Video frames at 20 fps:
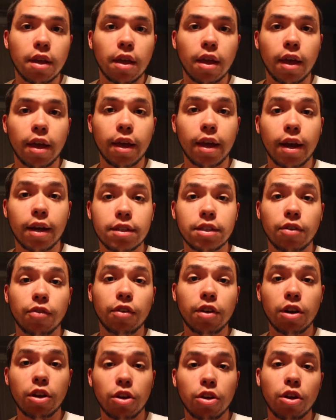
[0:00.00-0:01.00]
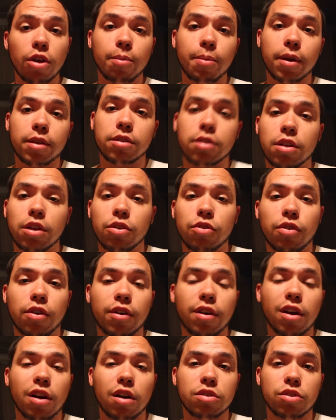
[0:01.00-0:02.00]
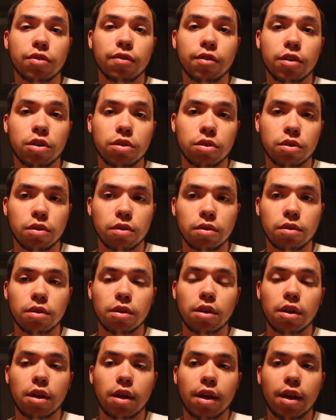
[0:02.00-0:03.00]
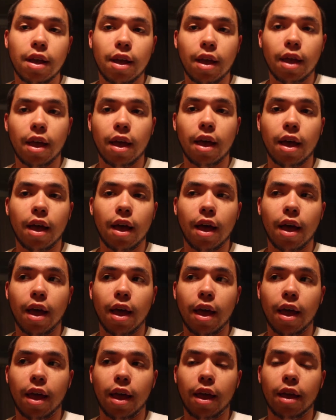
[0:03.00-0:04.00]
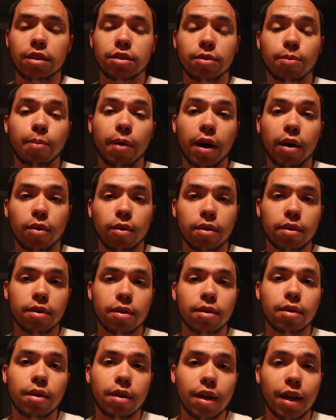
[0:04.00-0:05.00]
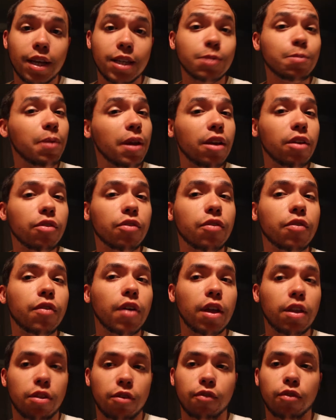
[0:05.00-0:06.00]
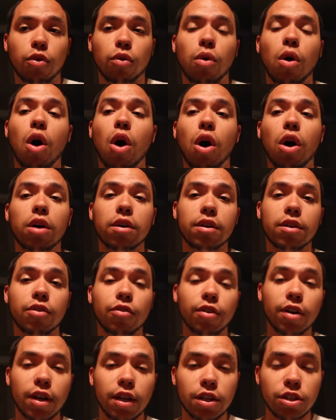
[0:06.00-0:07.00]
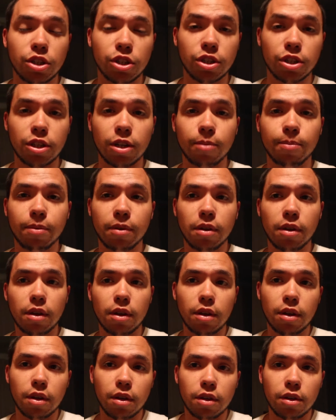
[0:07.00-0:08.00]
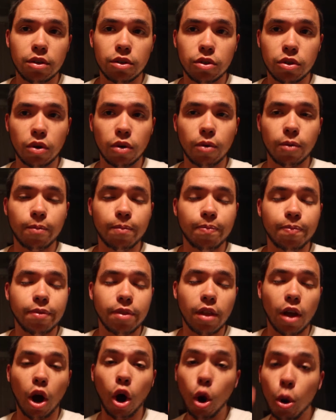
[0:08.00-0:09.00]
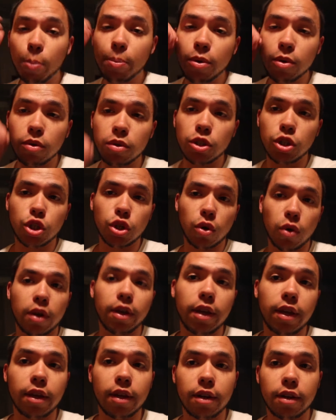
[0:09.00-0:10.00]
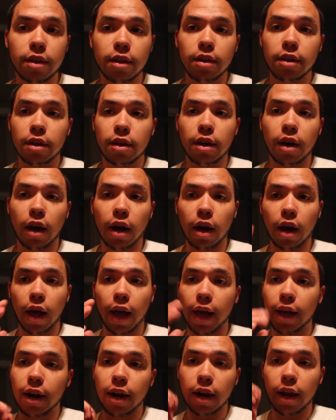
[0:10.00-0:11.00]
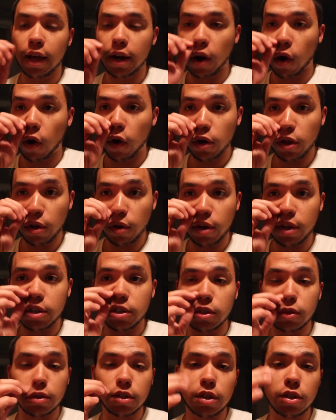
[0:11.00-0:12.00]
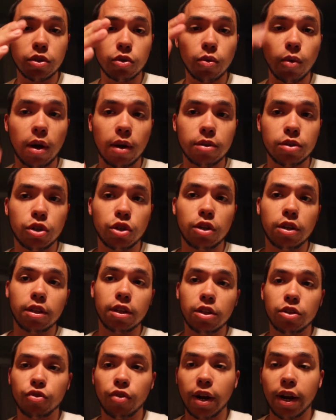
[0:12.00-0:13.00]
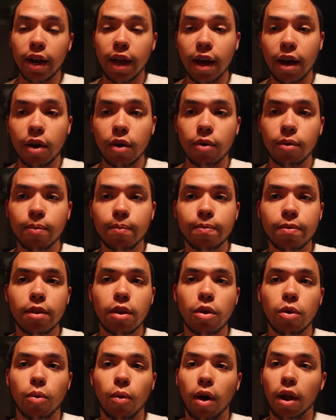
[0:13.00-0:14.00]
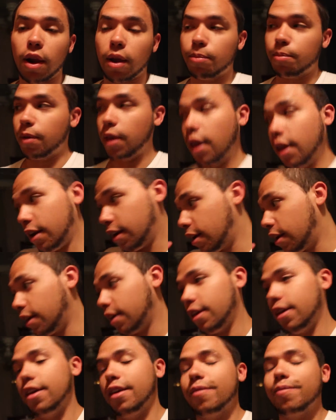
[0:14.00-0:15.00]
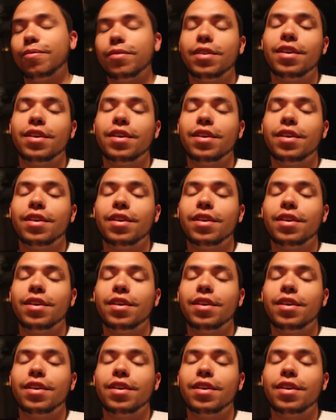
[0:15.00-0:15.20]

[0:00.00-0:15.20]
Hey guys, the video you're about to see is very controversial. It's being faithful hard in a relationship. So I hope you enjoy it. I had a lot of audio issues. This is why I'm shooting this right now while I'm editing it.